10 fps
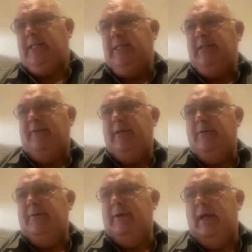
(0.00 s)

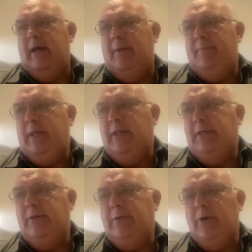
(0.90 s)
interview in
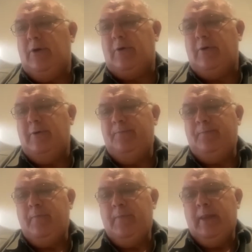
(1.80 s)
New York
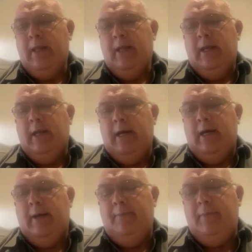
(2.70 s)

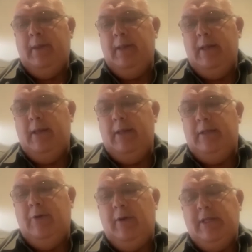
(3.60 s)

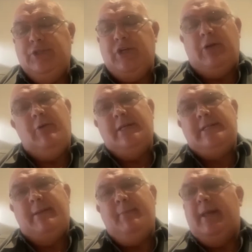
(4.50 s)
during the General
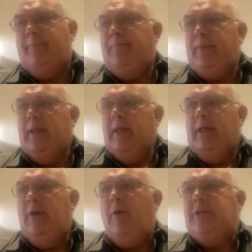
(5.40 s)
Assembly,
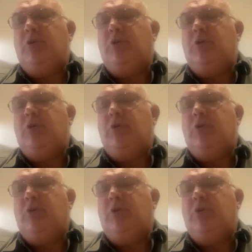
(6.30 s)
he was